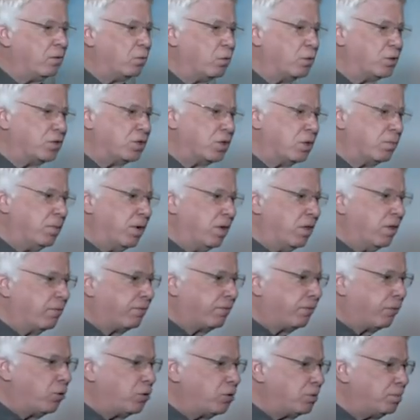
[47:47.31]
was to be the
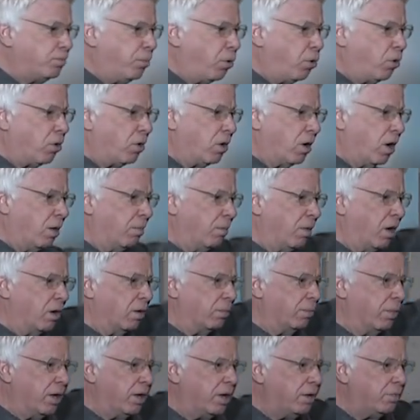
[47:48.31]
firstborn among
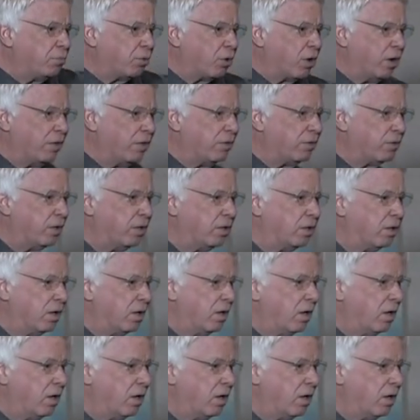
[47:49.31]
many brethren,